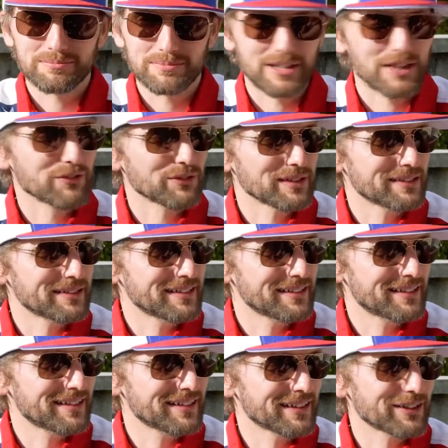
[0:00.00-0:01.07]
definitely
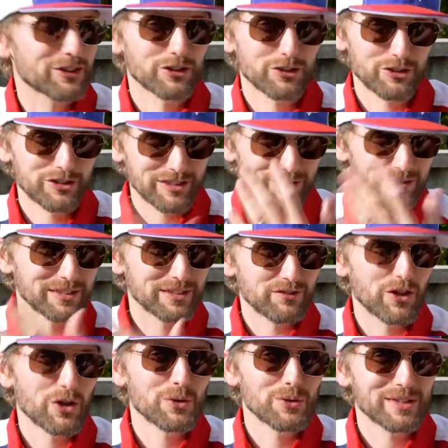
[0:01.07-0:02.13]
need to encourage everyone to
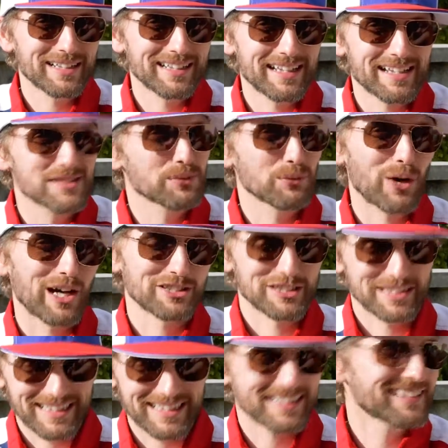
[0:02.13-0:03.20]
vote that's
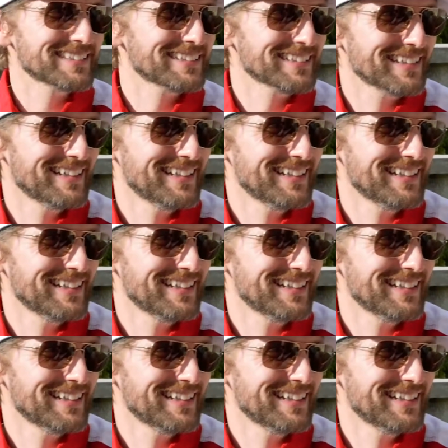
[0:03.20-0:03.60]
watching this.